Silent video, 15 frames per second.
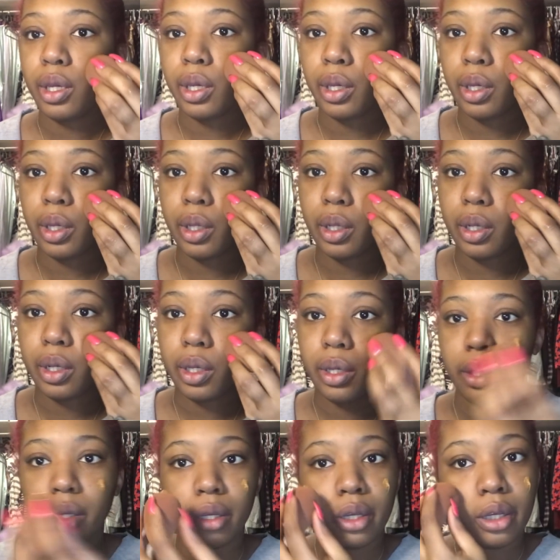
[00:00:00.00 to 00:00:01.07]
And
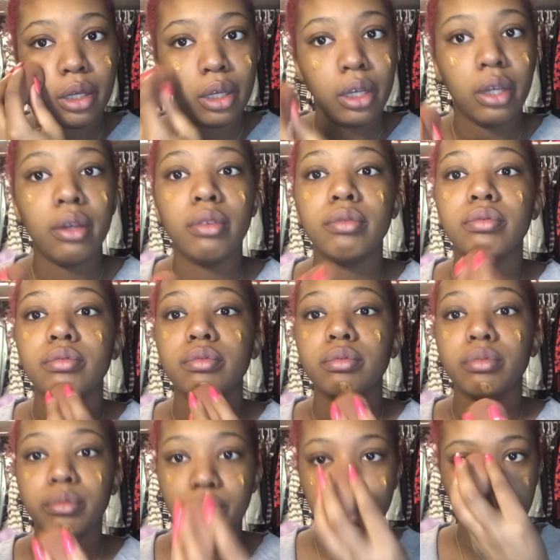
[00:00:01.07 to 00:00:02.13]

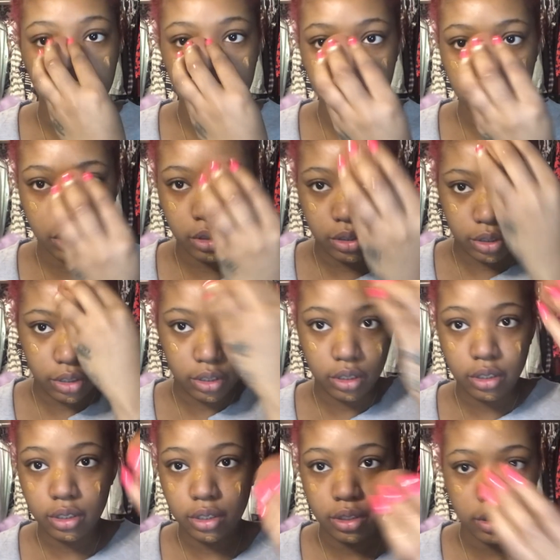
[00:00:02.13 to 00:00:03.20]
I'm just
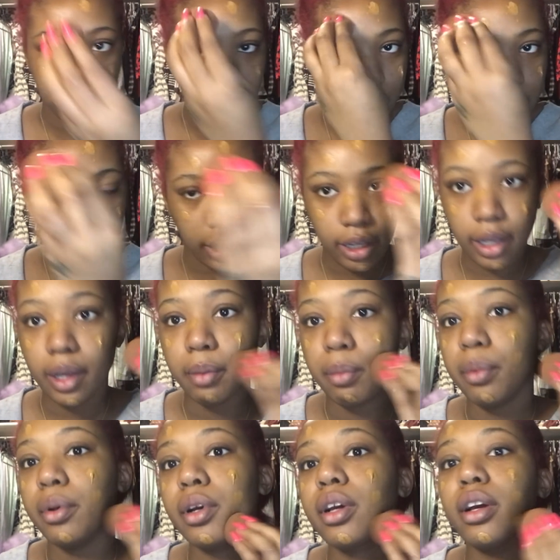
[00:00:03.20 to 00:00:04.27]
gonna dab
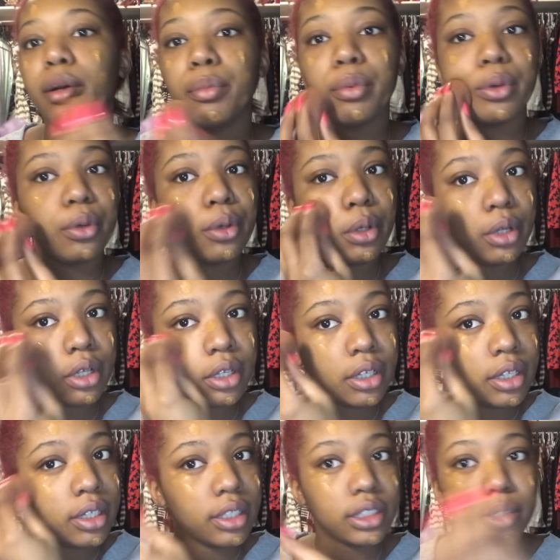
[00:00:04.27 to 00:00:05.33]
a couple
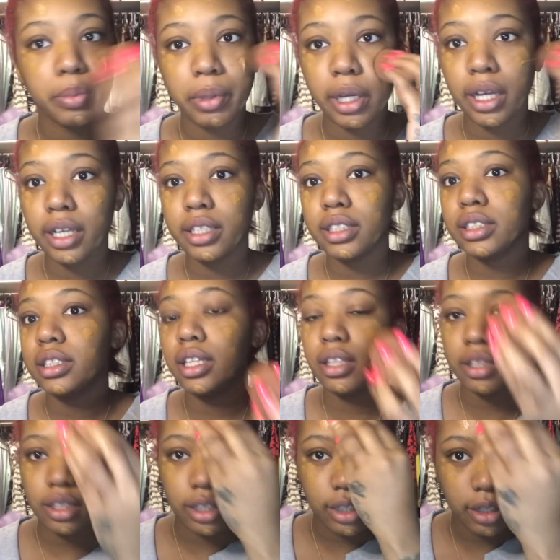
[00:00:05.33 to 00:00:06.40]
spots
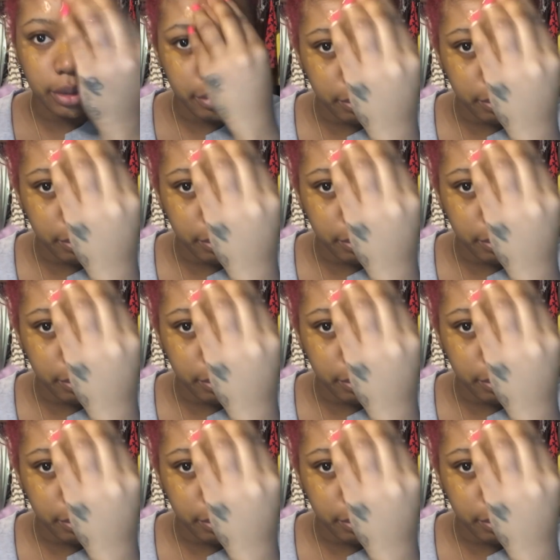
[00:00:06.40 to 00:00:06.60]
and then